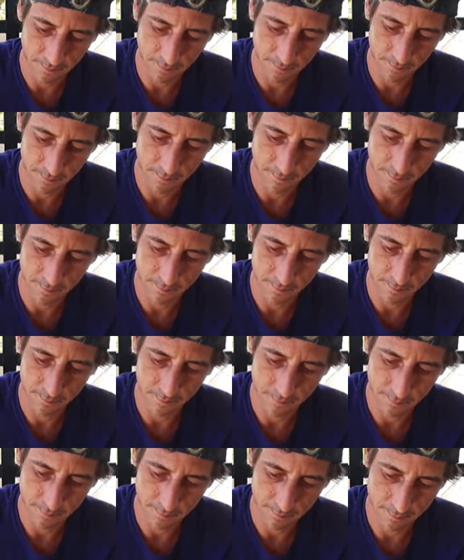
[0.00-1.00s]

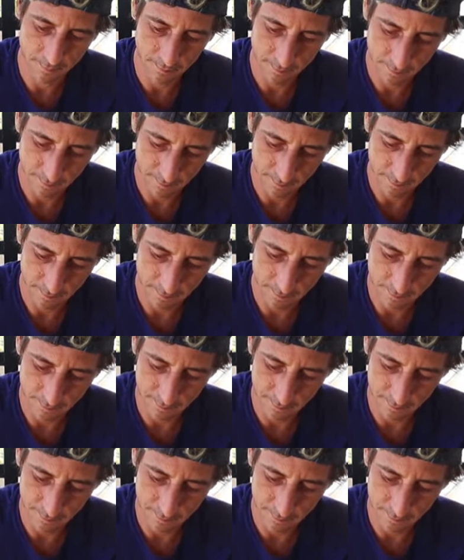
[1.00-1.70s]
Nobody speaks.